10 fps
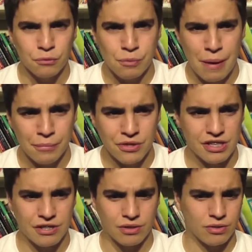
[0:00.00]
remember
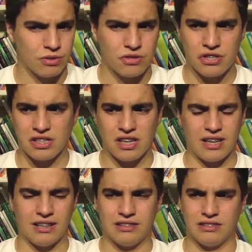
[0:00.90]
this girl and she's
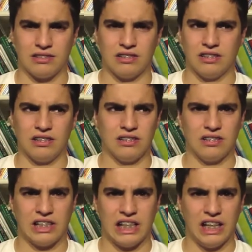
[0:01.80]
like,
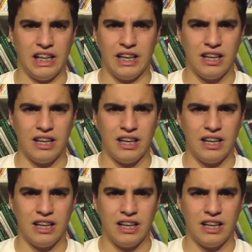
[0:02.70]
okay.